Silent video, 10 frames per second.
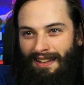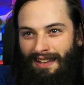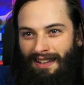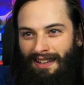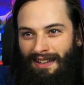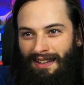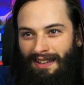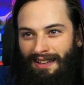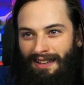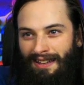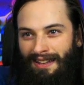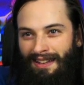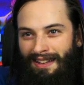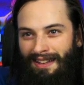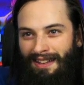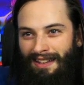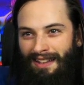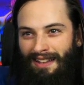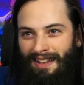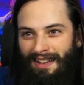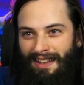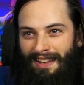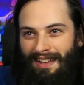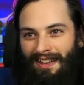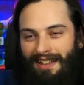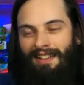[no speech]